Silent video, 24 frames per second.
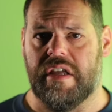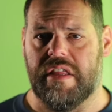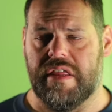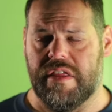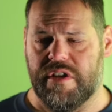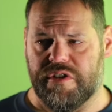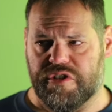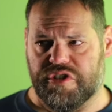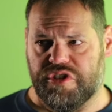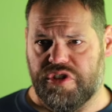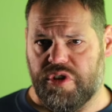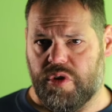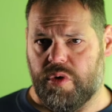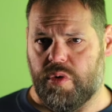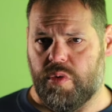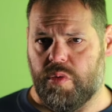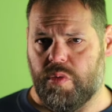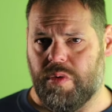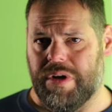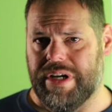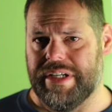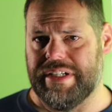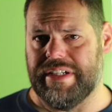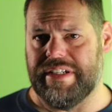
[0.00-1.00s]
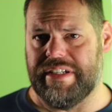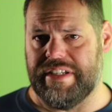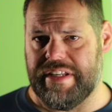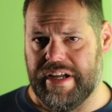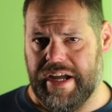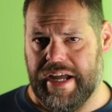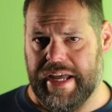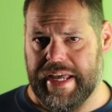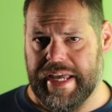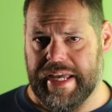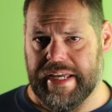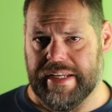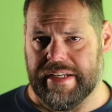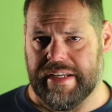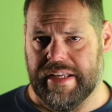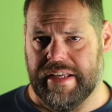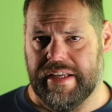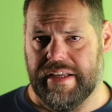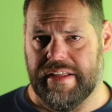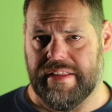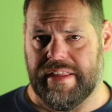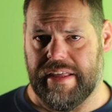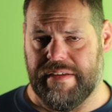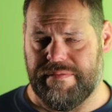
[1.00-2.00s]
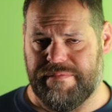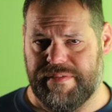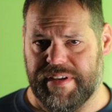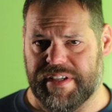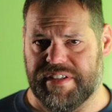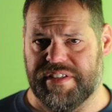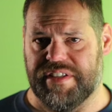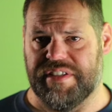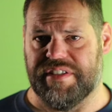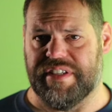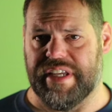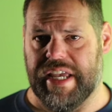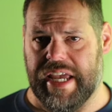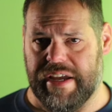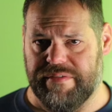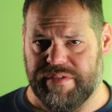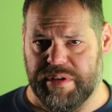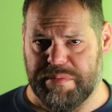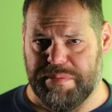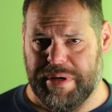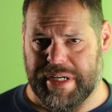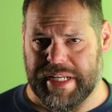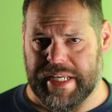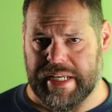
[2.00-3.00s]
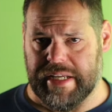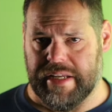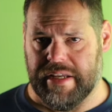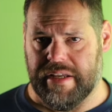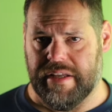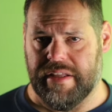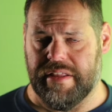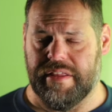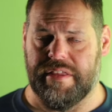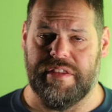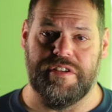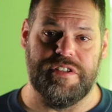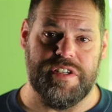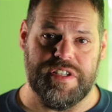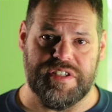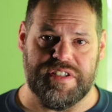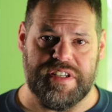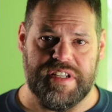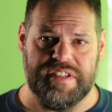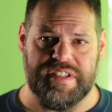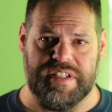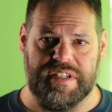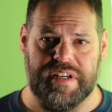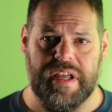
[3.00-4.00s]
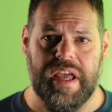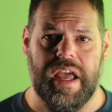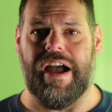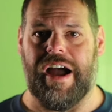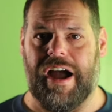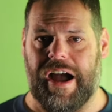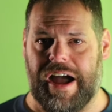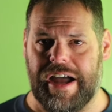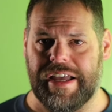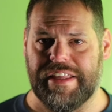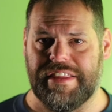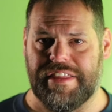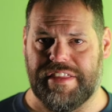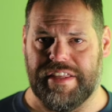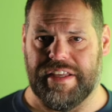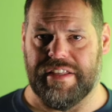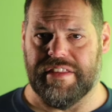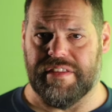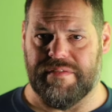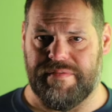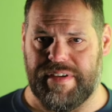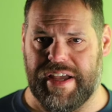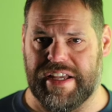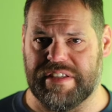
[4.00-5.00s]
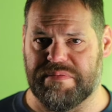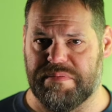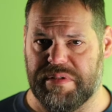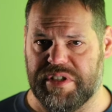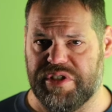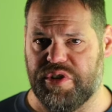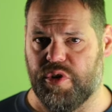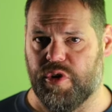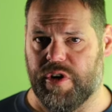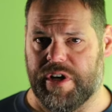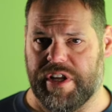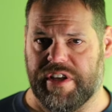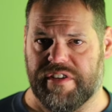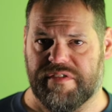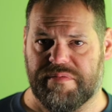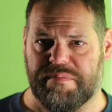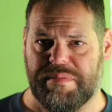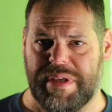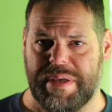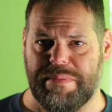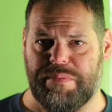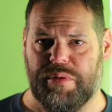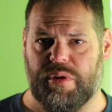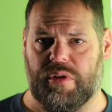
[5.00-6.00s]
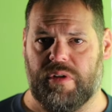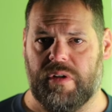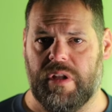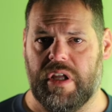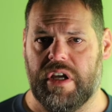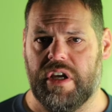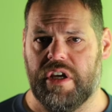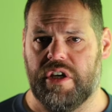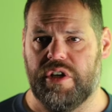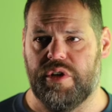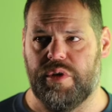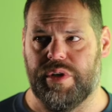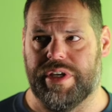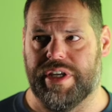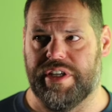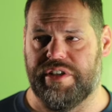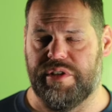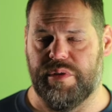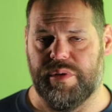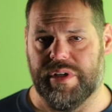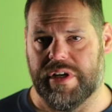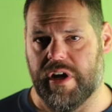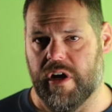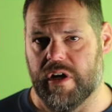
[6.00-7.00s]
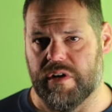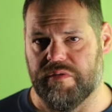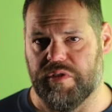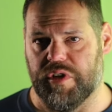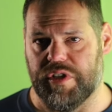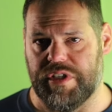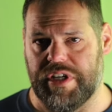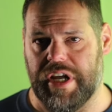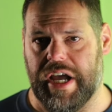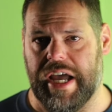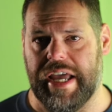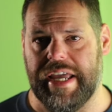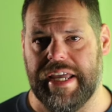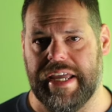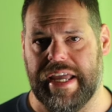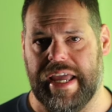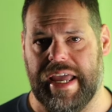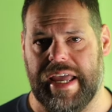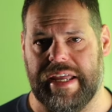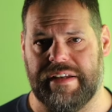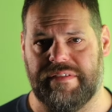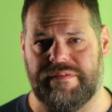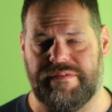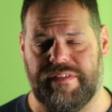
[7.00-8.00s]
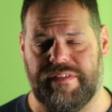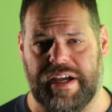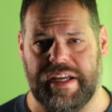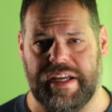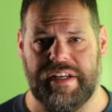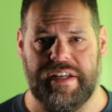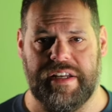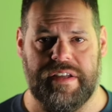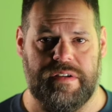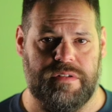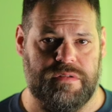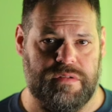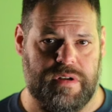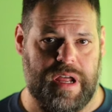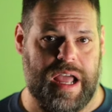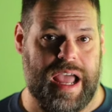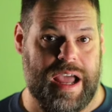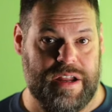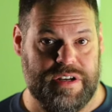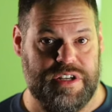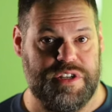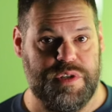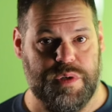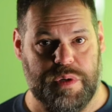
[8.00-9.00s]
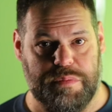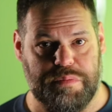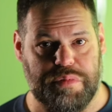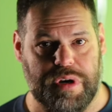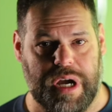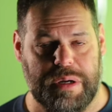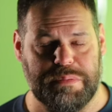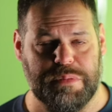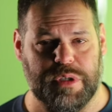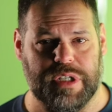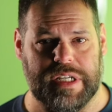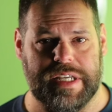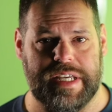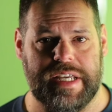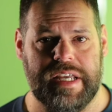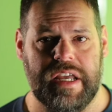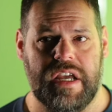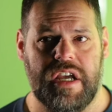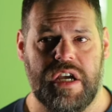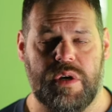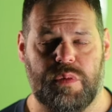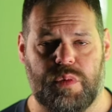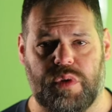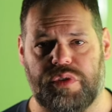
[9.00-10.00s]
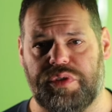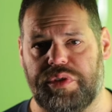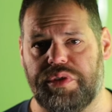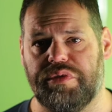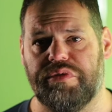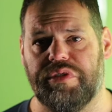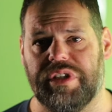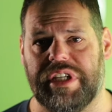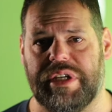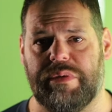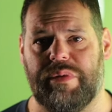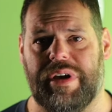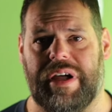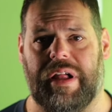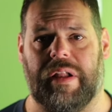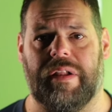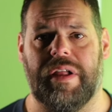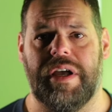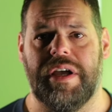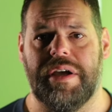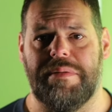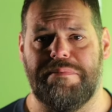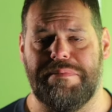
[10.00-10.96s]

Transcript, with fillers: There's no one diet that fixes everybody. There just isn't. I think the vast majority of people who can do a carnivore diet and find out how to do it properly will do really well.